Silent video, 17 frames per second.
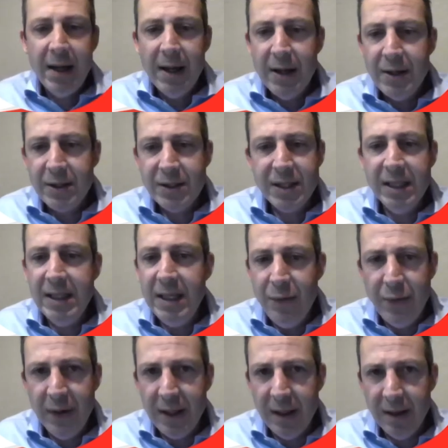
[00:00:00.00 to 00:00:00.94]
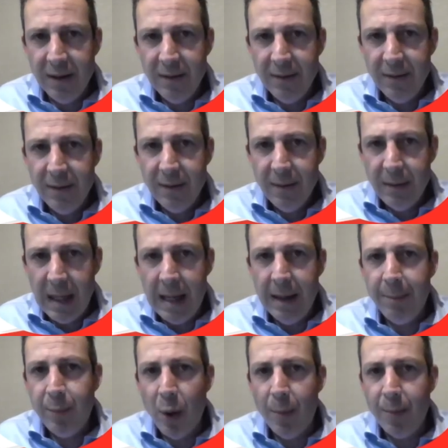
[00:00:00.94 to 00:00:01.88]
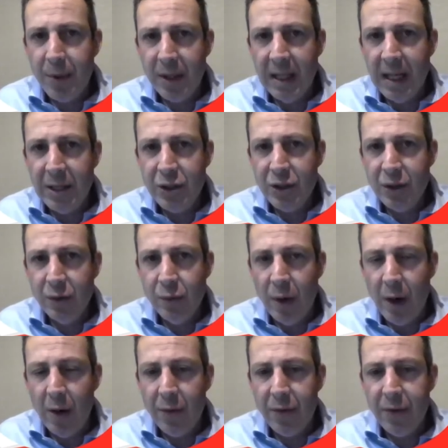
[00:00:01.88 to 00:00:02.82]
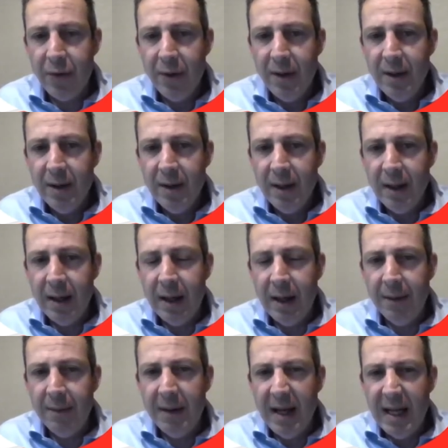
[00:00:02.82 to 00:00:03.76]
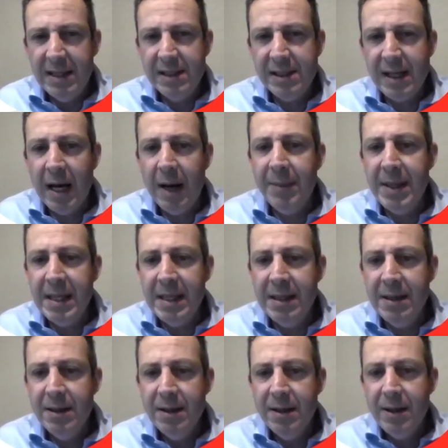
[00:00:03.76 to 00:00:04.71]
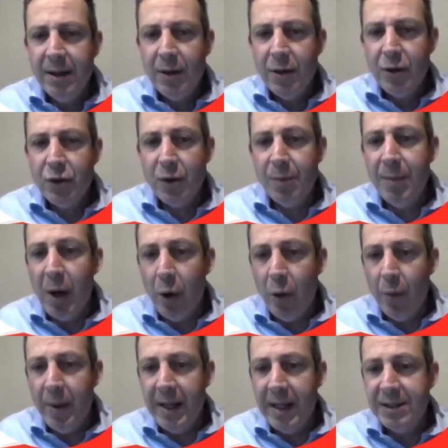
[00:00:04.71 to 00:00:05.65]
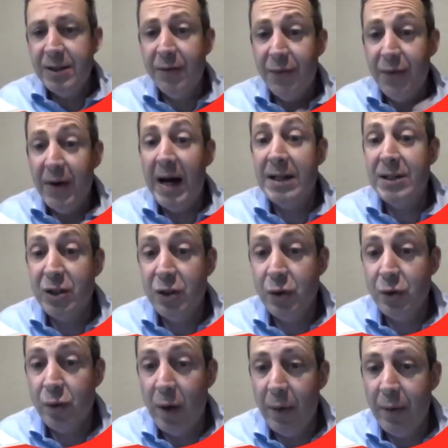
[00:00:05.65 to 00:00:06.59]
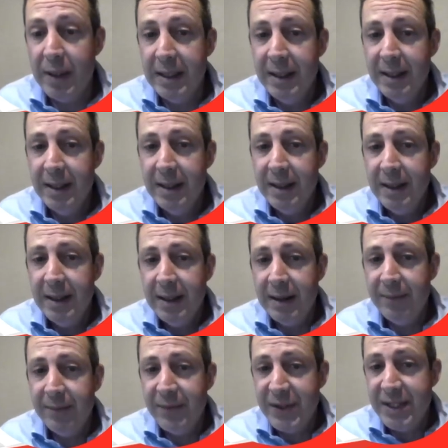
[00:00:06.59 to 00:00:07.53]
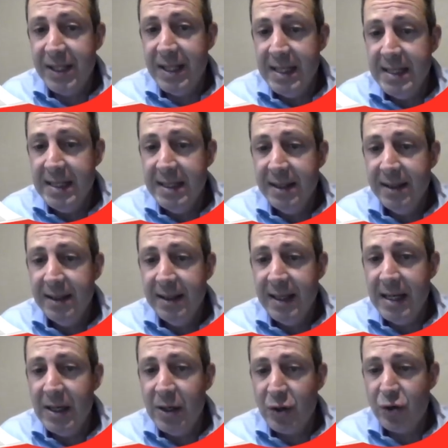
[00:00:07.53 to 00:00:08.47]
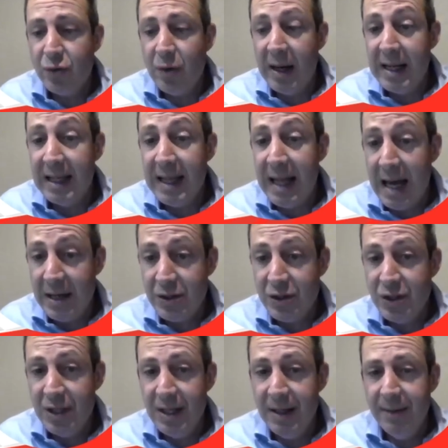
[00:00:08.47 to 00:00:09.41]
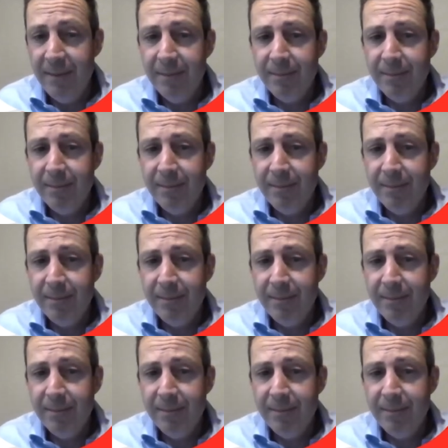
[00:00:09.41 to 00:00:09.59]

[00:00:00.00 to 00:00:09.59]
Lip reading: significant population growth has come in to Melbourne as the fastest growing city in Australia last year.